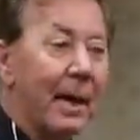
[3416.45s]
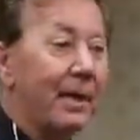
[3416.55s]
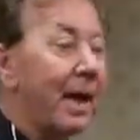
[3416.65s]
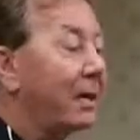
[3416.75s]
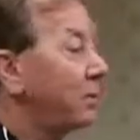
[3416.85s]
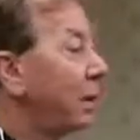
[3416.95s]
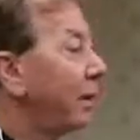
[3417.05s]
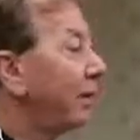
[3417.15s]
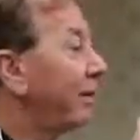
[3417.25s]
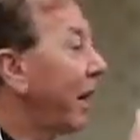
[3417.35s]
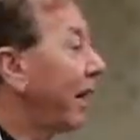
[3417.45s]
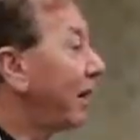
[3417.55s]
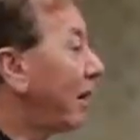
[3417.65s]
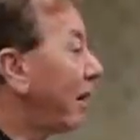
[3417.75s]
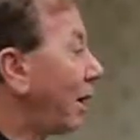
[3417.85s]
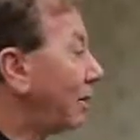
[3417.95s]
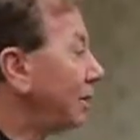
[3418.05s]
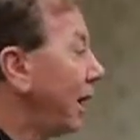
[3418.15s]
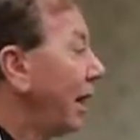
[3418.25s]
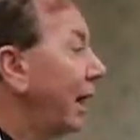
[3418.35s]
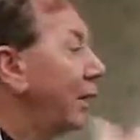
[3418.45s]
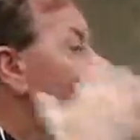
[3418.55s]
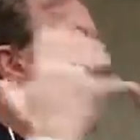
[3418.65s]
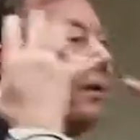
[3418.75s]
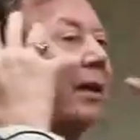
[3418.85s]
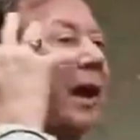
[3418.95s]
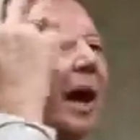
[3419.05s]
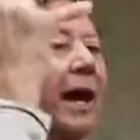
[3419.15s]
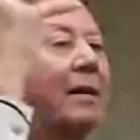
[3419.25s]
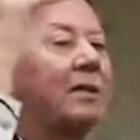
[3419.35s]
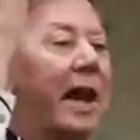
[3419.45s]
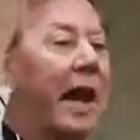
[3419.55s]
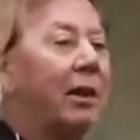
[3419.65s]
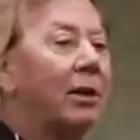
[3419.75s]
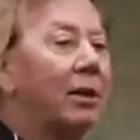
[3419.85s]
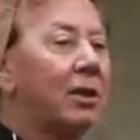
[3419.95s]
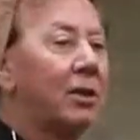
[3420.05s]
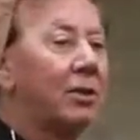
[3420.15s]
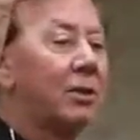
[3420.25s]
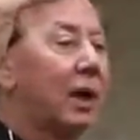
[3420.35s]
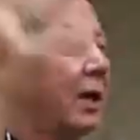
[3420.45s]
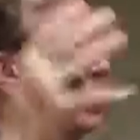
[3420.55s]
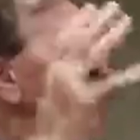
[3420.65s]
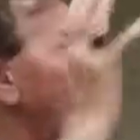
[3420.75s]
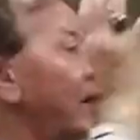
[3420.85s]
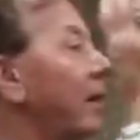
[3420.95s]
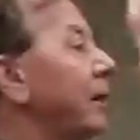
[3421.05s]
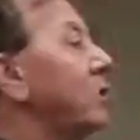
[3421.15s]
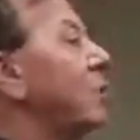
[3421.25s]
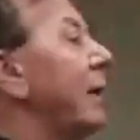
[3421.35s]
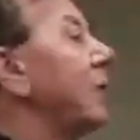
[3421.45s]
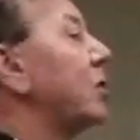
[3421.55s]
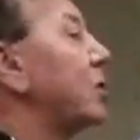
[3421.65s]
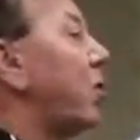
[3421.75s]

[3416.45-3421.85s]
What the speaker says: And that's what we've got in ours. Grown at the highest altitudes, grown in the sweetest